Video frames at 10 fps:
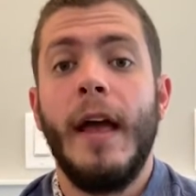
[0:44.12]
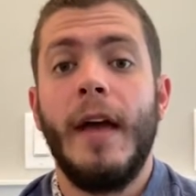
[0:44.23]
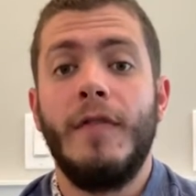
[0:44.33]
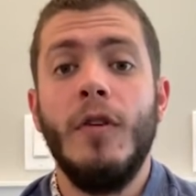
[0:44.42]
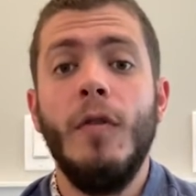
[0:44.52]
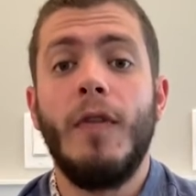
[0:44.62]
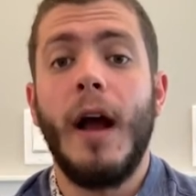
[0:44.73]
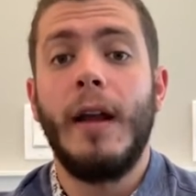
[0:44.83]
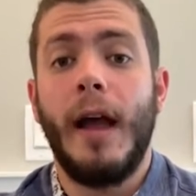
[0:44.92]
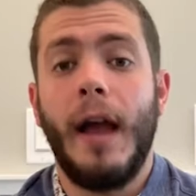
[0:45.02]
if you
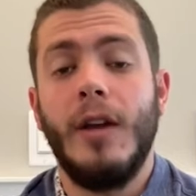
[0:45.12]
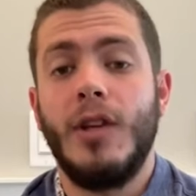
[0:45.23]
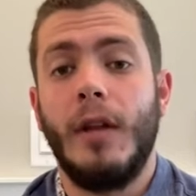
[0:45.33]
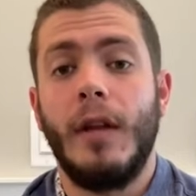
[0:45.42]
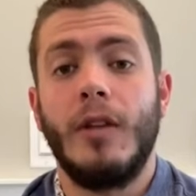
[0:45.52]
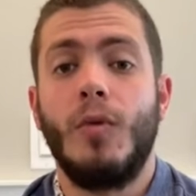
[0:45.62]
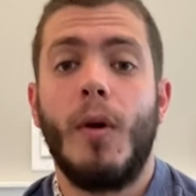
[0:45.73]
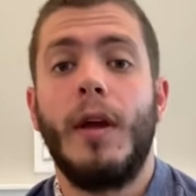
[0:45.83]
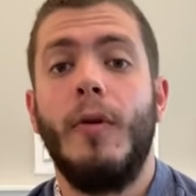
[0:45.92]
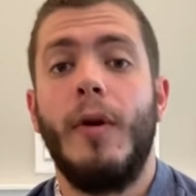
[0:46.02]
find an agent that's
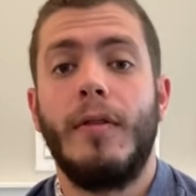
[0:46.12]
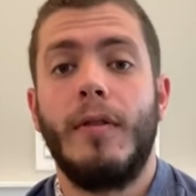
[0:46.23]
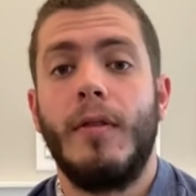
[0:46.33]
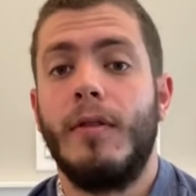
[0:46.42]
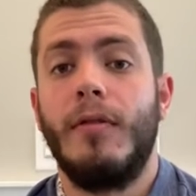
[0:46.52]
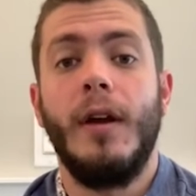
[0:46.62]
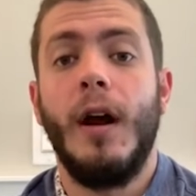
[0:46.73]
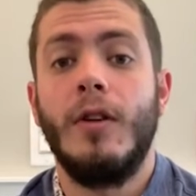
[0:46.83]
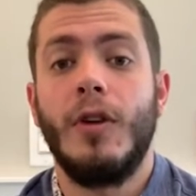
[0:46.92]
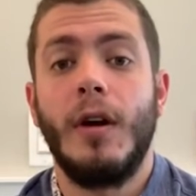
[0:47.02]
working with
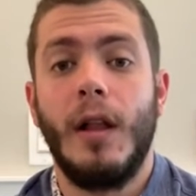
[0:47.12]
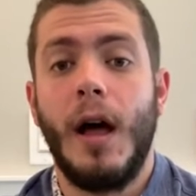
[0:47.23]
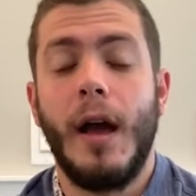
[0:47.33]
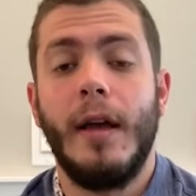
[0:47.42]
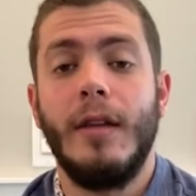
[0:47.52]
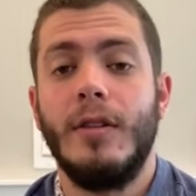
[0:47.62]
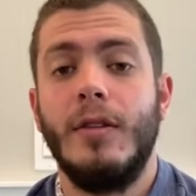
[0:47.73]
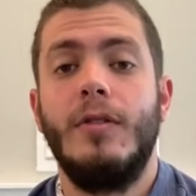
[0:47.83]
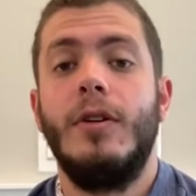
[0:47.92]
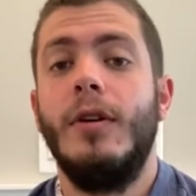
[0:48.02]
300 clients
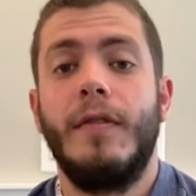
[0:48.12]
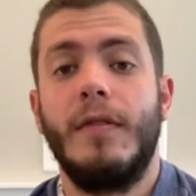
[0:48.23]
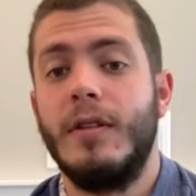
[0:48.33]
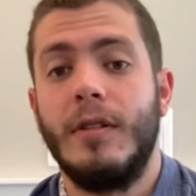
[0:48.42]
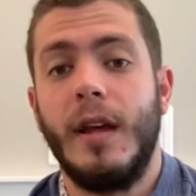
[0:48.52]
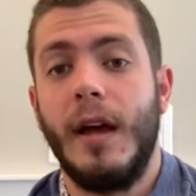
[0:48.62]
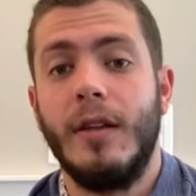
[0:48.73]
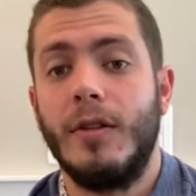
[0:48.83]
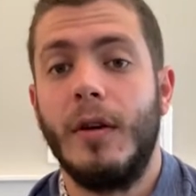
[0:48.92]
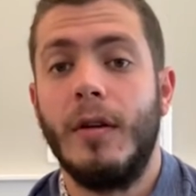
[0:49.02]
in 2 different
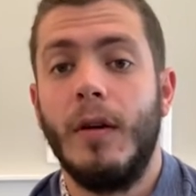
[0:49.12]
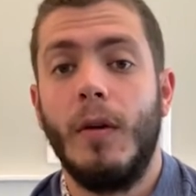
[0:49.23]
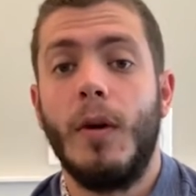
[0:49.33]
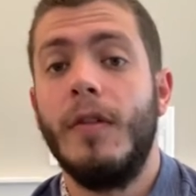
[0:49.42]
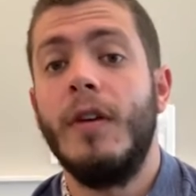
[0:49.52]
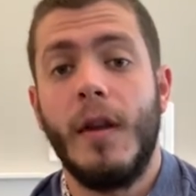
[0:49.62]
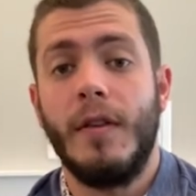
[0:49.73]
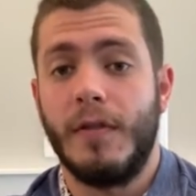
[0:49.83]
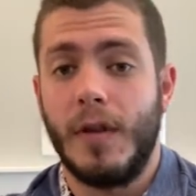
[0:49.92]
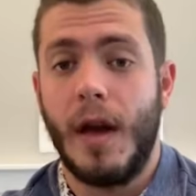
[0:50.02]
states, or one or the
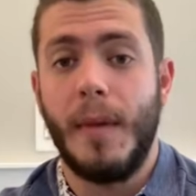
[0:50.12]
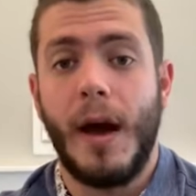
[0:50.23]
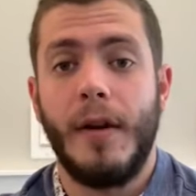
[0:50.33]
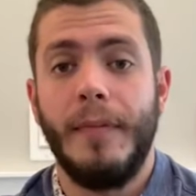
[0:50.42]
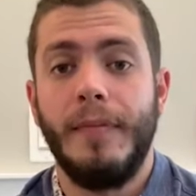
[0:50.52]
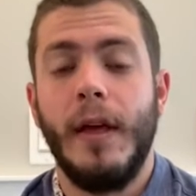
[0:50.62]
other for that matter,